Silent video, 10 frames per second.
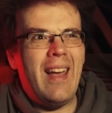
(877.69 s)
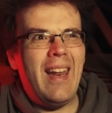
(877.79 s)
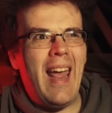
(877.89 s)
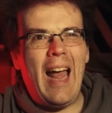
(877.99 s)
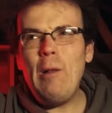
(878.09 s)

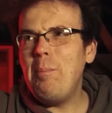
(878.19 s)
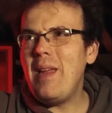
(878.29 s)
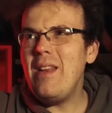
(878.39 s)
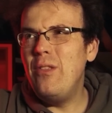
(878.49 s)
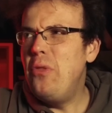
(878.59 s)
An
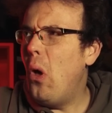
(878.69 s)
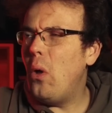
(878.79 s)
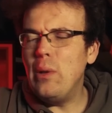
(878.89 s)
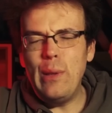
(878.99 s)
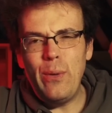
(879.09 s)
Alpine not
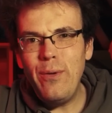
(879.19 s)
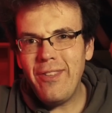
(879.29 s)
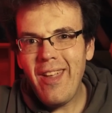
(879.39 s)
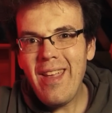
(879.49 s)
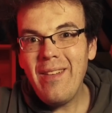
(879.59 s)

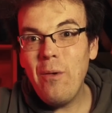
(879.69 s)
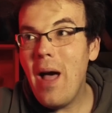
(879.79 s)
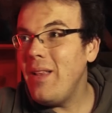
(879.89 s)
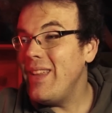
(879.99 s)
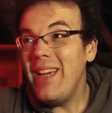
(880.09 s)
losing?
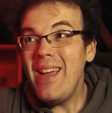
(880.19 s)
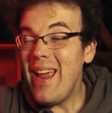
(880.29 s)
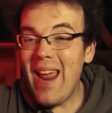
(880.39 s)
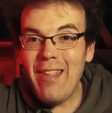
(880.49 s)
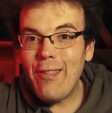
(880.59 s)
Well,
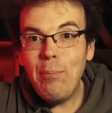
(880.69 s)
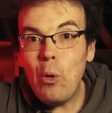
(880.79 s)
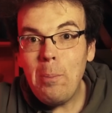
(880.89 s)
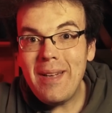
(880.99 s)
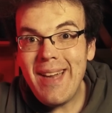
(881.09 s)
it's
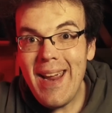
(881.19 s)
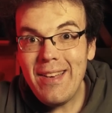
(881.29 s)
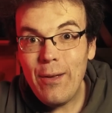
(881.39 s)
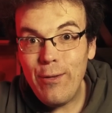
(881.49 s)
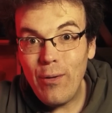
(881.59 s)
small
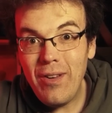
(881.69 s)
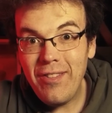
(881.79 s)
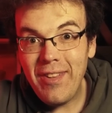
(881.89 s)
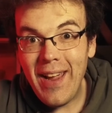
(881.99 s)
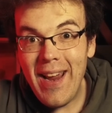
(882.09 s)
potatoes,
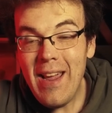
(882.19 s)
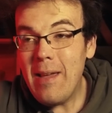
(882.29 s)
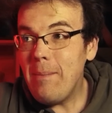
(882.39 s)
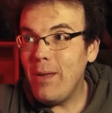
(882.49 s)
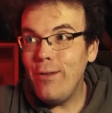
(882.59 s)
honestly,
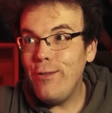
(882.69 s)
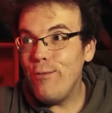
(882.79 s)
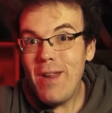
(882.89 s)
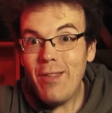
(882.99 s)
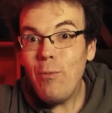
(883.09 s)
because the
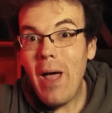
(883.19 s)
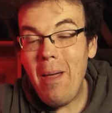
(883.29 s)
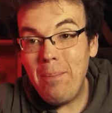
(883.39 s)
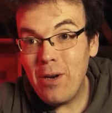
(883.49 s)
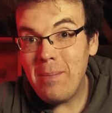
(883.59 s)
reason why
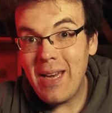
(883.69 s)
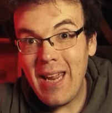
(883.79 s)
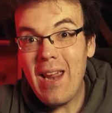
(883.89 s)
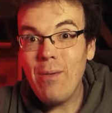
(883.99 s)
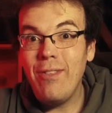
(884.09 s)
I put him in
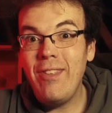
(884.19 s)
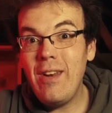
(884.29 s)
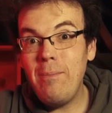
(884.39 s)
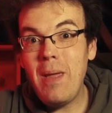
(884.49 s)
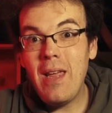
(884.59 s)
here instead
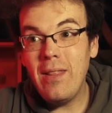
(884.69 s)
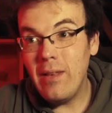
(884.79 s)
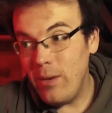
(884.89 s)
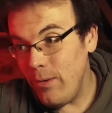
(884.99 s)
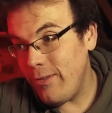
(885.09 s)
of being in the
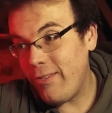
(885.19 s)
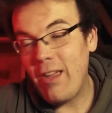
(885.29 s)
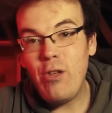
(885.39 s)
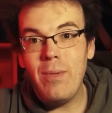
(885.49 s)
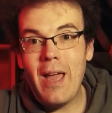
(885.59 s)
losers
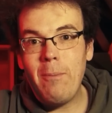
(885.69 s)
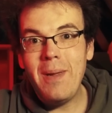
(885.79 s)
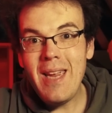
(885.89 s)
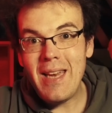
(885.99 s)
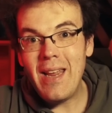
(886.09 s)
section with
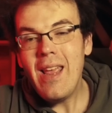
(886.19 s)
Alpine